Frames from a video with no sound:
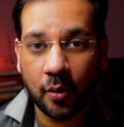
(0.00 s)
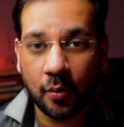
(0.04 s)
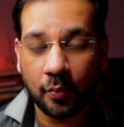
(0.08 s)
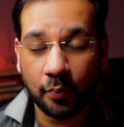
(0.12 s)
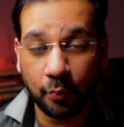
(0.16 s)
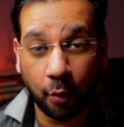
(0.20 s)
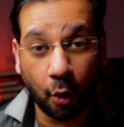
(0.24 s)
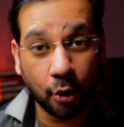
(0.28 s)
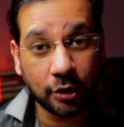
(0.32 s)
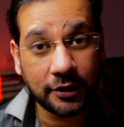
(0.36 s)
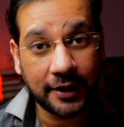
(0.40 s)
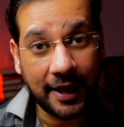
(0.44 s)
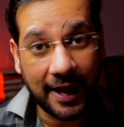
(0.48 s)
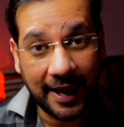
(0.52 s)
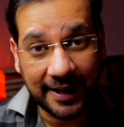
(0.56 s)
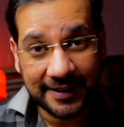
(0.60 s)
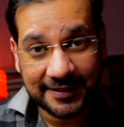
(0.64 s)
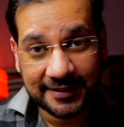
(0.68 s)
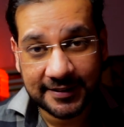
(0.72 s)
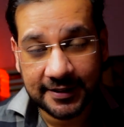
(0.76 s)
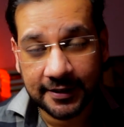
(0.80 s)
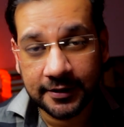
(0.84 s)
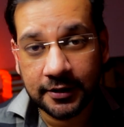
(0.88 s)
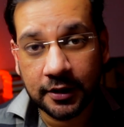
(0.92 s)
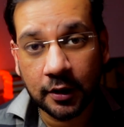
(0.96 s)
both
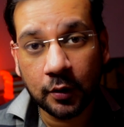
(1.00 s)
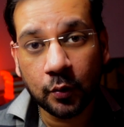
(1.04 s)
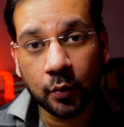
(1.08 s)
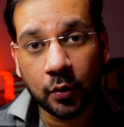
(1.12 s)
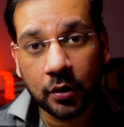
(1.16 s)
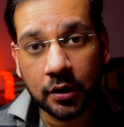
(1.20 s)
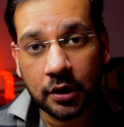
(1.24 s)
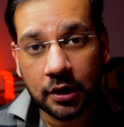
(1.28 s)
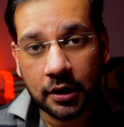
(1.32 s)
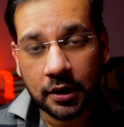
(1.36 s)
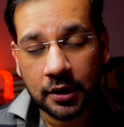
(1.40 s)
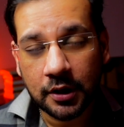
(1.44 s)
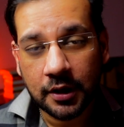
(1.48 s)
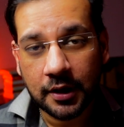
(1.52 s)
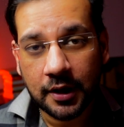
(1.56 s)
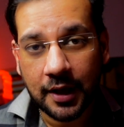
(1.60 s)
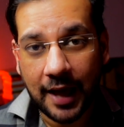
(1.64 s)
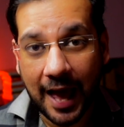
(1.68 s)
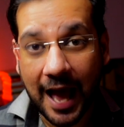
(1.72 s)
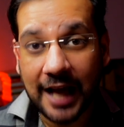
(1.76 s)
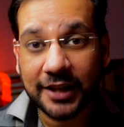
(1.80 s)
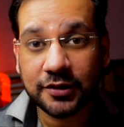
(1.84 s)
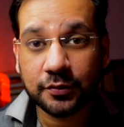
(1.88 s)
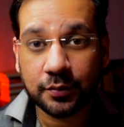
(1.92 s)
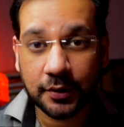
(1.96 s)
external world
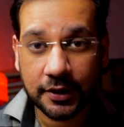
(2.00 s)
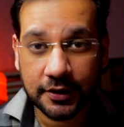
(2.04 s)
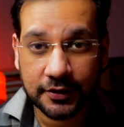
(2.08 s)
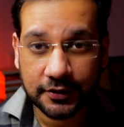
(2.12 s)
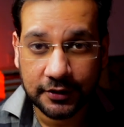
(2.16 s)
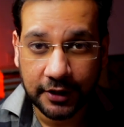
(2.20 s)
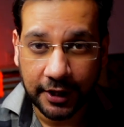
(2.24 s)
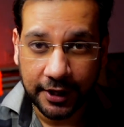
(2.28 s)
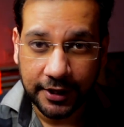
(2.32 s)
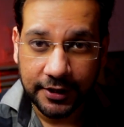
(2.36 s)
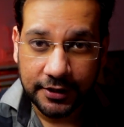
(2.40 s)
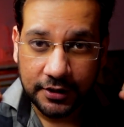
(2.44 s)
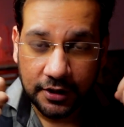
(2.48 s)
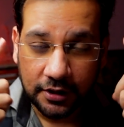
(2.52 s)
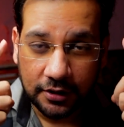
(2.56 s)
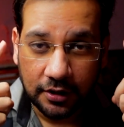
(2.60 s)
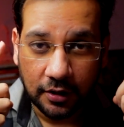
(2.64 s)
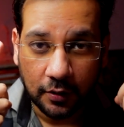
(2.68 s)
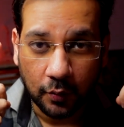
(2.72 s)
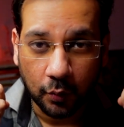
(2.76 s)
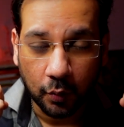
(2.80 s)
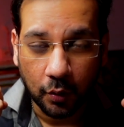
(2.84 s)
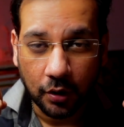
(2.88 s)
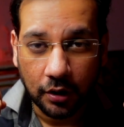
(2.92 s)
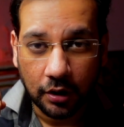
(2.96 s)
as well as the
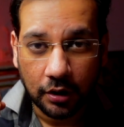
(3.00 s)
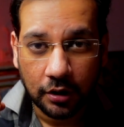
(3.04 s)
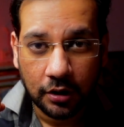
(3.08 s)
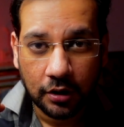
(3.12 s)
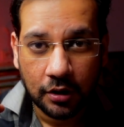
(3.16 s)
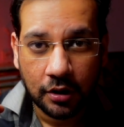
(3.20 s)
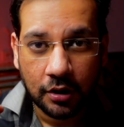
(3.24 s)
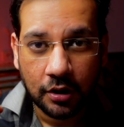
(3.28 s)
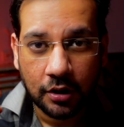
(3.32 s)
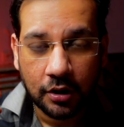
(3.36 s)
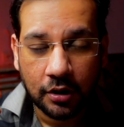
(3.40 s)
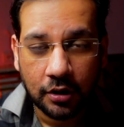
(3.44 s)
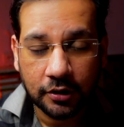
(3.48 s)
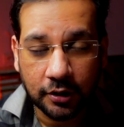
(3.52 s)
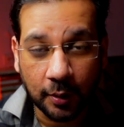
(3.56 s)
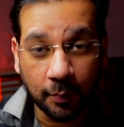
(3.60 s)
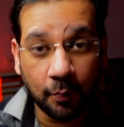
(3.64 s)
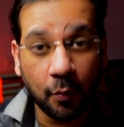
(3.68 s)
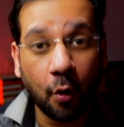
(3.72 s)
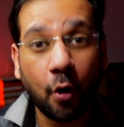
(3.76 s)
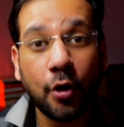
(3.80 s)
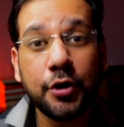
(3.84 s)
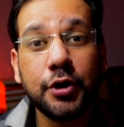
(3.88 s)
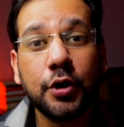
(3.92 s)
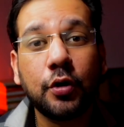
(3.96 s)
internal world. The
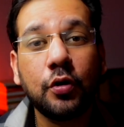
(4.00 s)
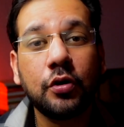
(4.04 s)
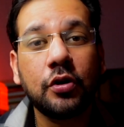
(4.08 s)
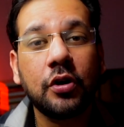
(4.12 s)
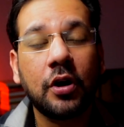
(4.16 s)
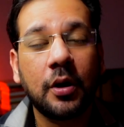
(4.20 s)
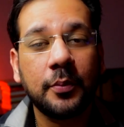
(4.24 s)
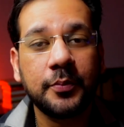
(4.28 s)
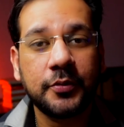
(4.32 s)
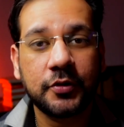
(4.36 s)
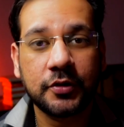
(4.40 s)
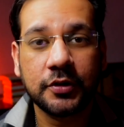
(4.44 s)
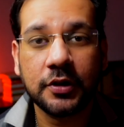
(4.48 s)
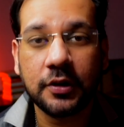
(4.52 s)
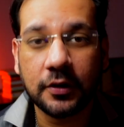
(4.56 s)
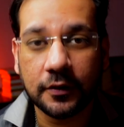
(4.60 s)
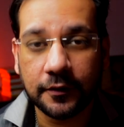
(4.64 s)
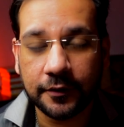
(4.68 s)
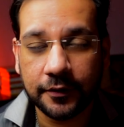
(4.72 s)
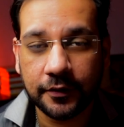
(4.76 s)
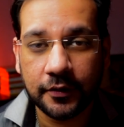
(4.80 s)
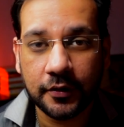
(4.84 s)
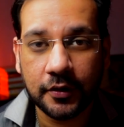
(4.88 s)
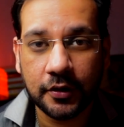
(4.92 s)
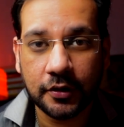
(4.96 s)
more you're going to
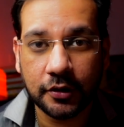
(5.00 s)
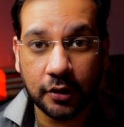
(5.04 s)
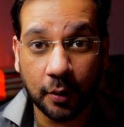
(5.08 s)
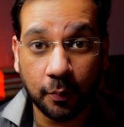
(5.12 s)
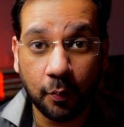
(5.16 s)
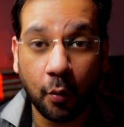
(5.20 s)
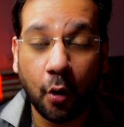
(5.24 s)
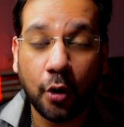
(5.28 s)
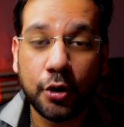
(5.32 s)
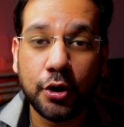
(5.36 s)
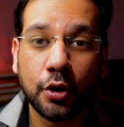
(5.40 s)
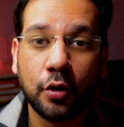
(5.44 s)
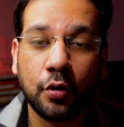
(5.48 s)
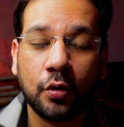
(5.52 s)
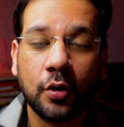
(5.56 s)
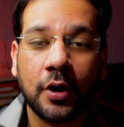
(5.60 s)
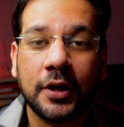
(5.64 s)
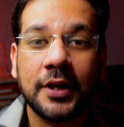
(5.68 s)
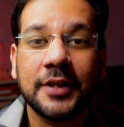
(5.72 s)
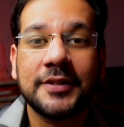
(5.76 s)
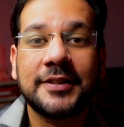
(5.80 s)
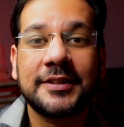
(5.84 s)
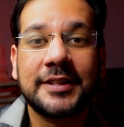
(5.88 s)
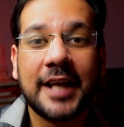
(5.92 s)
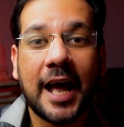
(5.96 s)
observe, the more you're going to
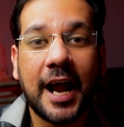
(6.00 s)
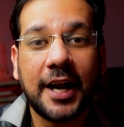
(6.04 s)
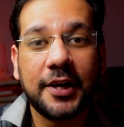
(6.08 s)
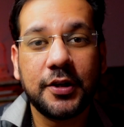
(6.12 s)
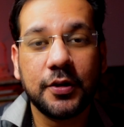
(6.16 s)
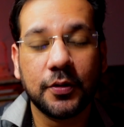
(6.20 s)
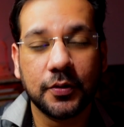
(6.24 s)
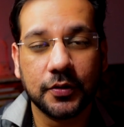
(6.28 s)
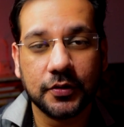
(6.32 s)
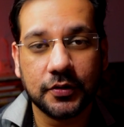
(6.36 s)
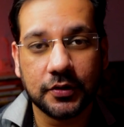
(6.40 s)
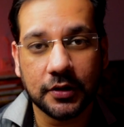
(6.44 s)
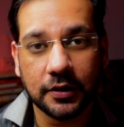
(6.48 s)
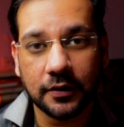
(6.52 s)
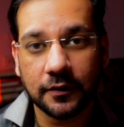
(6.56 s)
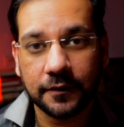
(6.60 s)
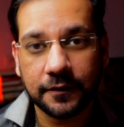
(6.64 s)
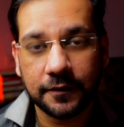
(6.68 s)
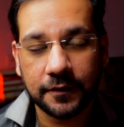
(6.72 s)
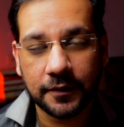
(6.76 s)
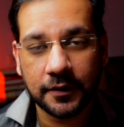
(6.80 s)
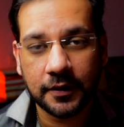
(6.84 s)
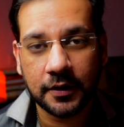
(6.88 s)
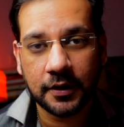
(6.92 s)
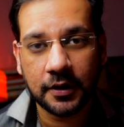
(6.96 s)
understand
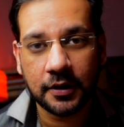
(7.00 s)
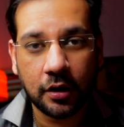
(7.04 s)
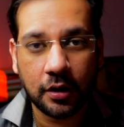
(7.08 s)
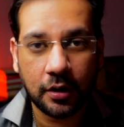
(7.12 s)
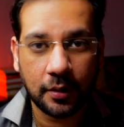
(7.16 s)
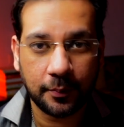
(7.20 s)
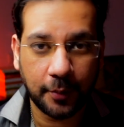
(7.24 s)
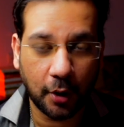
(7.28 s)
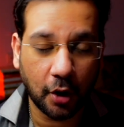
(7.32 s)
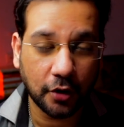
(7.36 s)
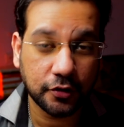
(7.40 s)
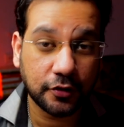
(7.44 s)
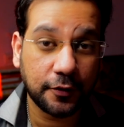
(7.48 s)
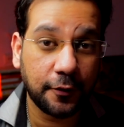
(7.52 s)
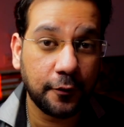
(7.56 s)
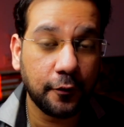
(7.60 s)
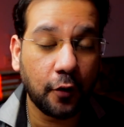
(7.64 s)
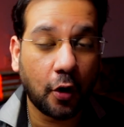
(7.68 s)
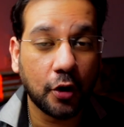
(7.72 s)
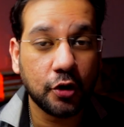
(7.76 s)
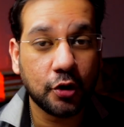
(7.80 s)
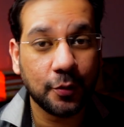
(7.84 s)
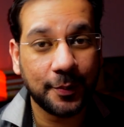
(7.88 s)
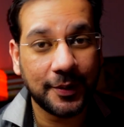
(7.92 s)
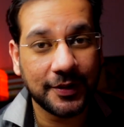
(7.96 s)
yourself. Because if you
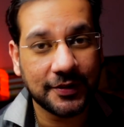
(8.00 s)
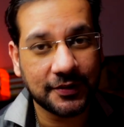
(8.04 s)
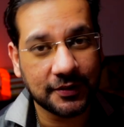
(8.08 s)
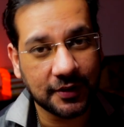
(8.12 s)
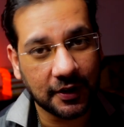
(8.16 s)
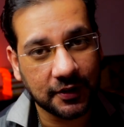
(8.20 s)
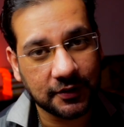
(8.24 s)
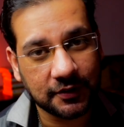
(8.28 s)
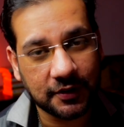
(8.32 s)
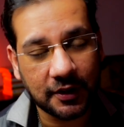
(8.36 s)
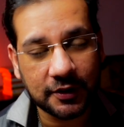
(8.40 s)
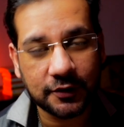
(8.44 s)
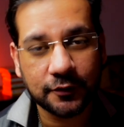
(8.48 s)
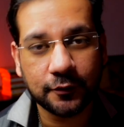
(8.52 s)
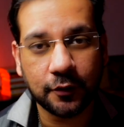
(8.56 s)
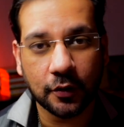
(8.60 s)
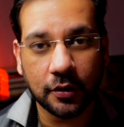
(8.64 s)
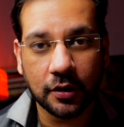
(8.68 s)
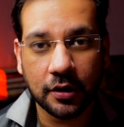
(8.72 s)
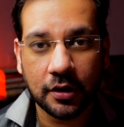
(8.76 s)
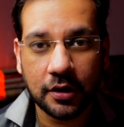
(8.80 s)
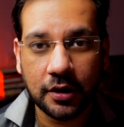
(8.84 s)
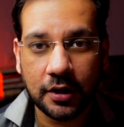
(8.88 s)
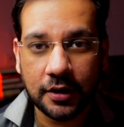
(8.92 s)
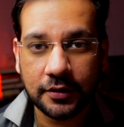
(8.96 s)
want to be
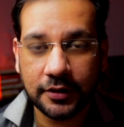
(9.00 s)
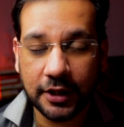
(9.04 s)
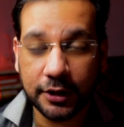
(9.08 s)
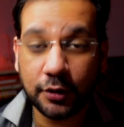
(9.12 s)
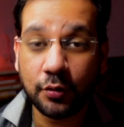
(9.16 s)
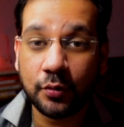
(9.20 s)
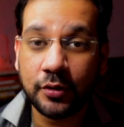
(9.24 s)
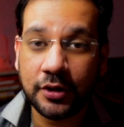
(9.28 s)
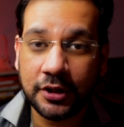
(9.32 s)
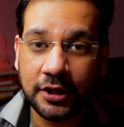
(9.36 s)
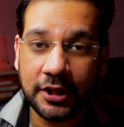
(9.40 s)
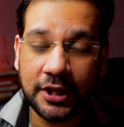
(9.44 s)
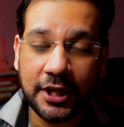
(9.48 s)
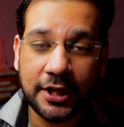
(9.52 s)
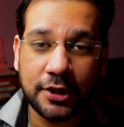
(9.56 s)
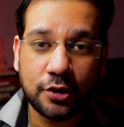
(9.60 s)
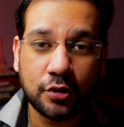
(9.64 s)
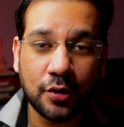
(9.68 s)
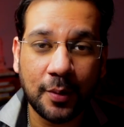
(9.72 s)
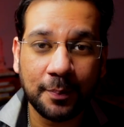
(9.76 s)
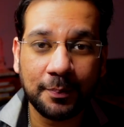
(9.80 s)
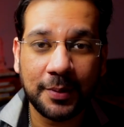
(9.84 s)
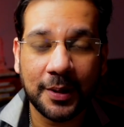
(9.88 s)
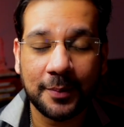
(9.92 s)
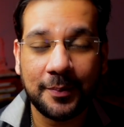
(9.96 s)
successful, then you need
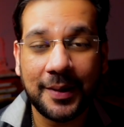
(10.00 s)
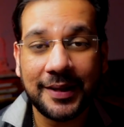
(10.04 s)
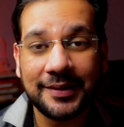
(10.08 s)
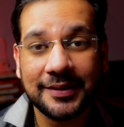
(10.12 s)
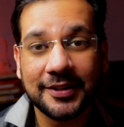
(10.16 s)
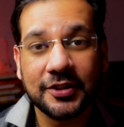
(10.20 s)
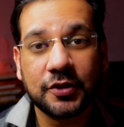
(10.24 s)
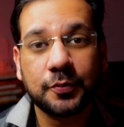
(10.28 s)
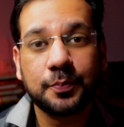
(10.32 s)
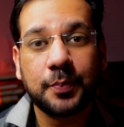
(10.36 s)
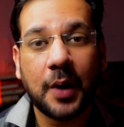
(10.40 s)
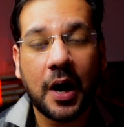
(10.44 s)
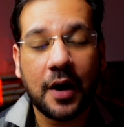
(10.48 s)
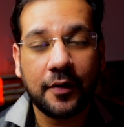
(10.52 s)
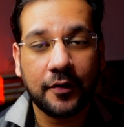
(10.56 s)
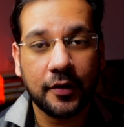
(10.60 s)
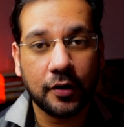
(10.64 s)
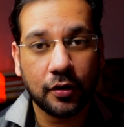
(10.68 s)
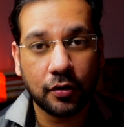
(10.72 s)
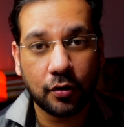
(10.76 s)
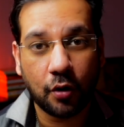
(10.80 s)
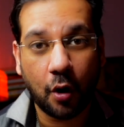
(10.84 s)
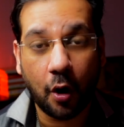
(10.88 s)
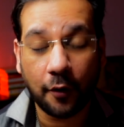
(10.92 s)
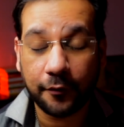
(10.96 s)
to implement this
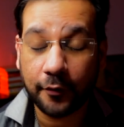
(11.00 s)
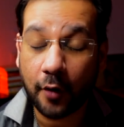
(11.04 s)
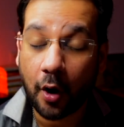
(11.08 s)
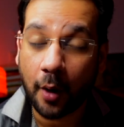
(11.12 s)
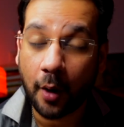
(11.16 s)
power of